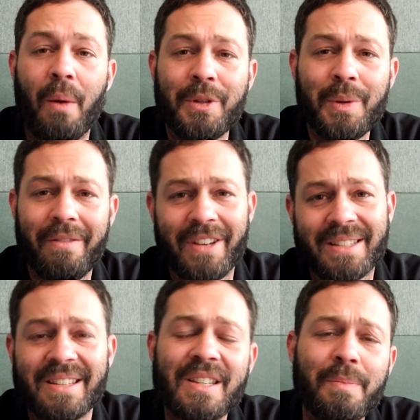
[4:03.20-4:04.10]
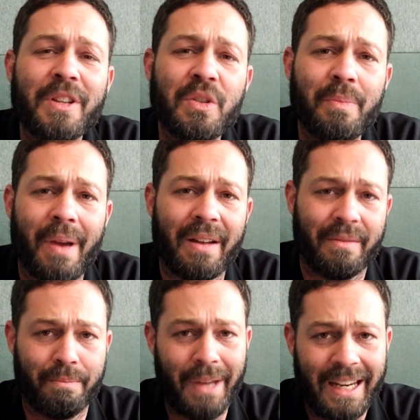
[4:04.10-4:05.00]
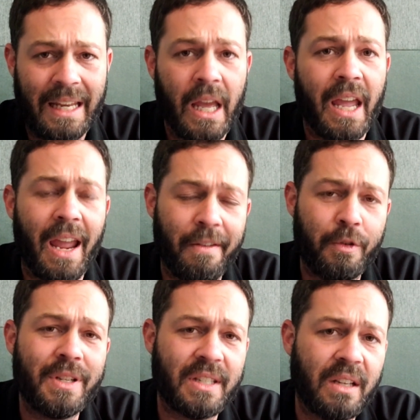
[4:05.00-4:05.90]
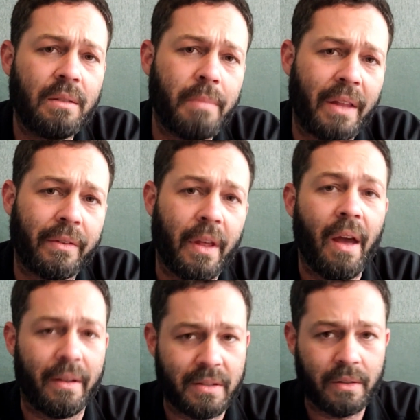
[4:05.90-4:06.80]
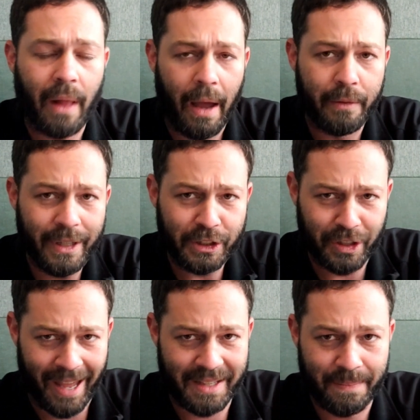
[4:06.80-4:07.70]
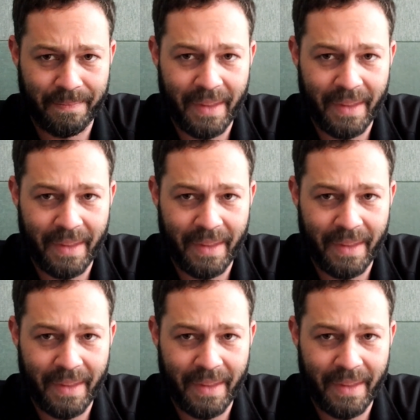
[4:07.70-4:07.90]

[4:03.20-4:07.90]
want to invest this much money every single month until I reach that.